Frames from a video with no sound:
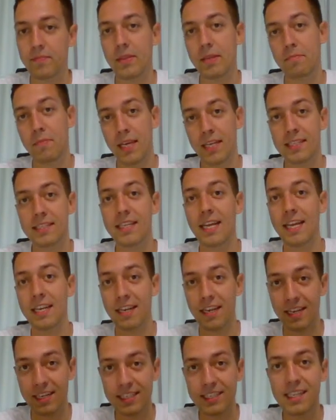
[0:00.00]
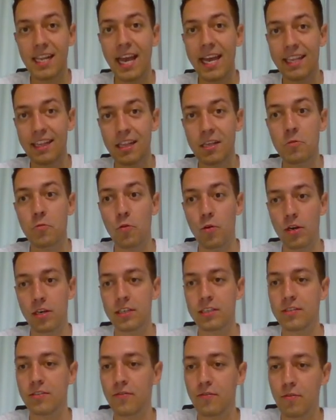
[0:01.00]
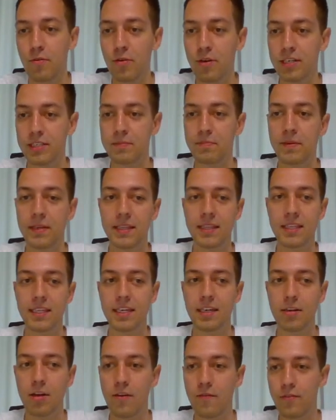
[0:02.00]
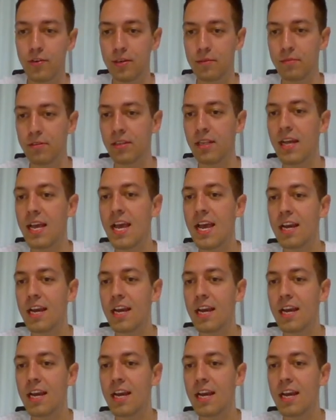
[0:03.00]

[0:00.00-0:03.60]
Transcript: Means that slightly worse, of course, but uh, comfortable.